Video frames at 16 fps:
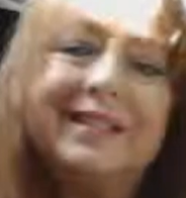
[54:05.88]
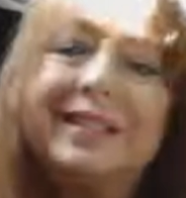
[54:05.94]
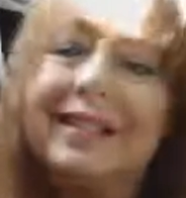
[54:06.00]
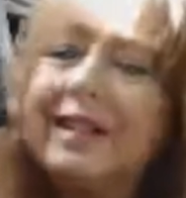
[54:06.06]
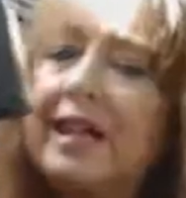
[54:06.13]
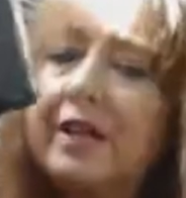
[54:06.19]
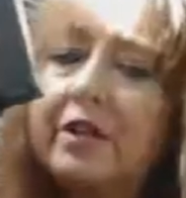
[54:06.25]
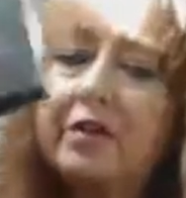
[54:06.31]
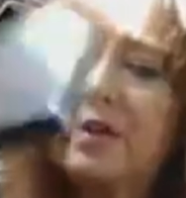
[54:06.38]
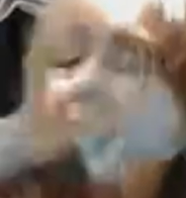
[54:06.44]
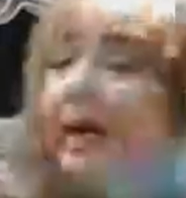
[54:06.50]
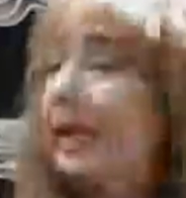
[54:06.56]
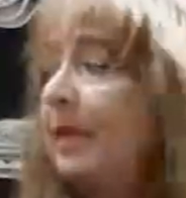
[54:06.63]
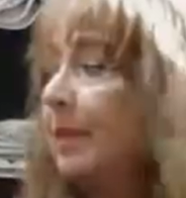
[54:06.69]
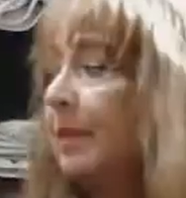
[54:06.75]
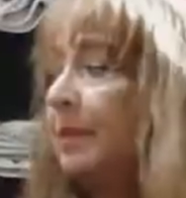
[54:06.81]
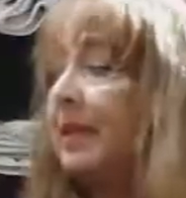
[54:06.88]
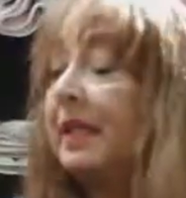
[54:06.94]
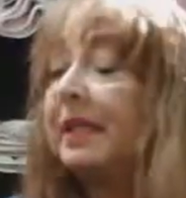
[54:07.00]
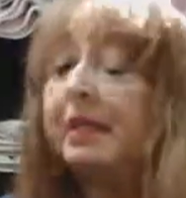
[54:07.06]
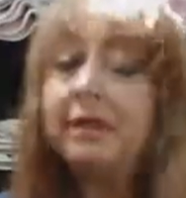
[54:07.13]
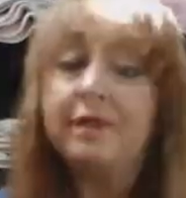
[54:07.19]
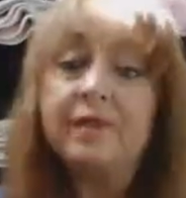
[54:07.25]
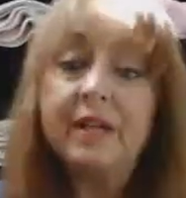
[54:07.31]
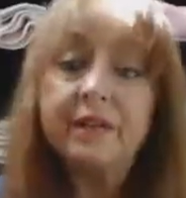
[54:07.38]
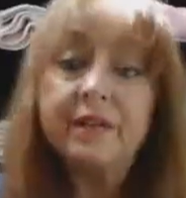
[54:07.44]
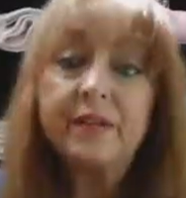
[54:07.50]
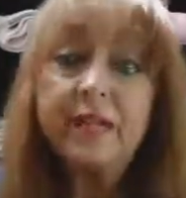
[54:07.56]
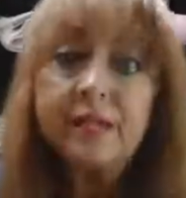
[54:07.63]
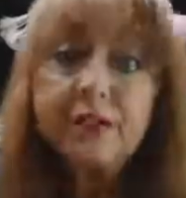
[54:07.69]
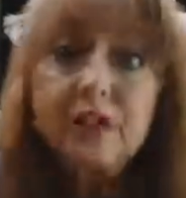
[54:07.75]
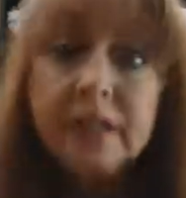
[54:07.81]
You got to try it. If nothing
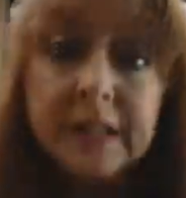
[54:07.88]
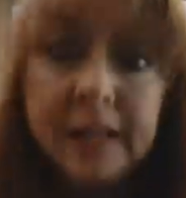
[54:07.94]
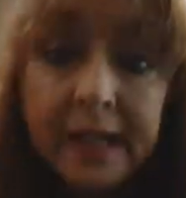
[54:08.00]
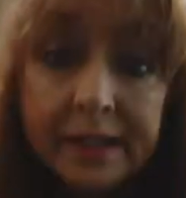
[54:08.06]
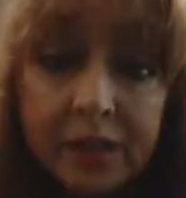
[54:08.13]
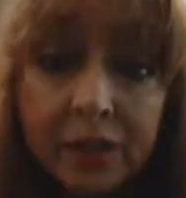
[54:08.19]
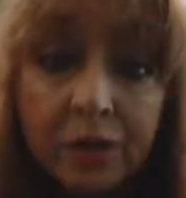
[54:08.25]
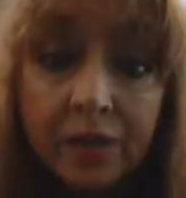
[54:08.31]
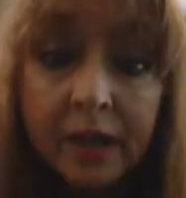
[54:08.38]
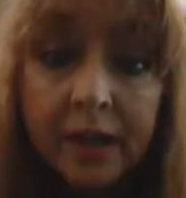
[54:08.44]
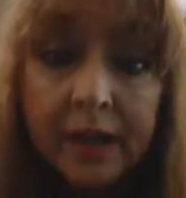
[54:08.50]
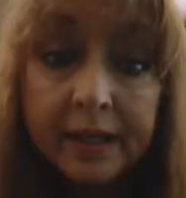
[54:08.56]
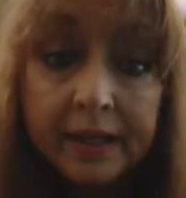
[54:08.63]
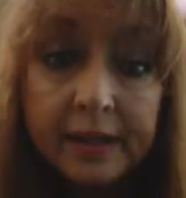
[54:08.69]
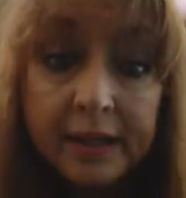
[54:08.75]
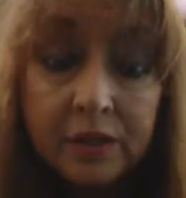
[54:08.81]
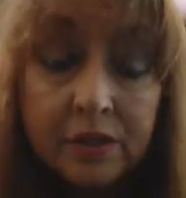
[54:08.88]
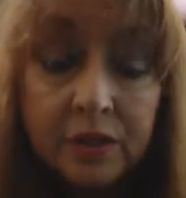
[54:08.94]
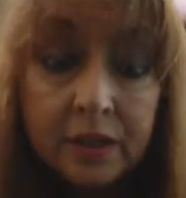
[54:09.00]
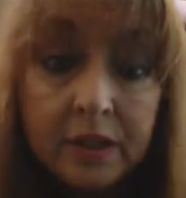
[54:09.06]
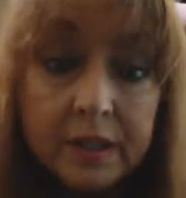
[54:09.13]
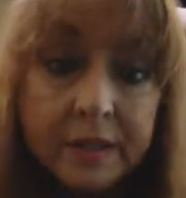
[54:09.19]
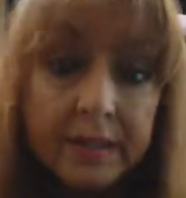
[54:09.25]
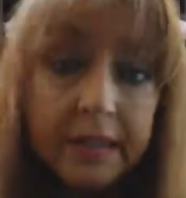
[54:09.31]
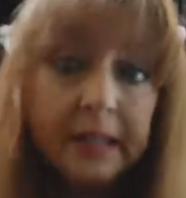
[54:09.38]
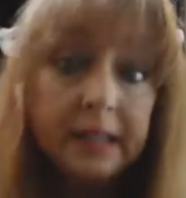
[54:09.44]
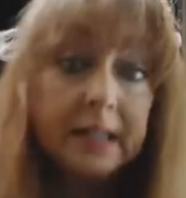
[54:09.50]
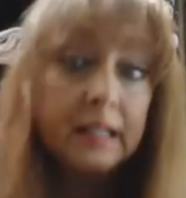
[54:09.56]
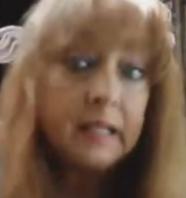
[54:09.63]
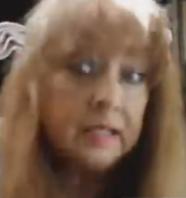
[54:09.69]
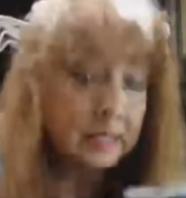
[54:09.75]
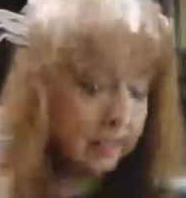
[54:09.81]
else, you've got to try it. As you can see,
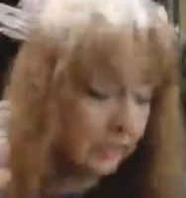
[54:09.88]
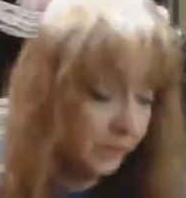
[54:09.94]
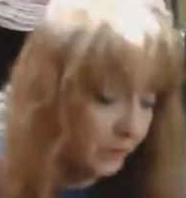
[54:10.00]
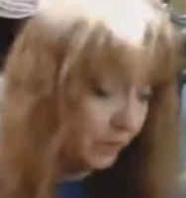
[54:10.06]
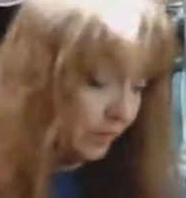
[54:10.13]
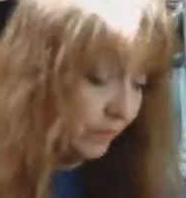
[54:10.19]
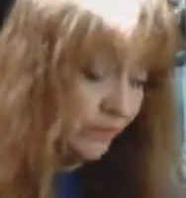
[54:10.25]
it gives me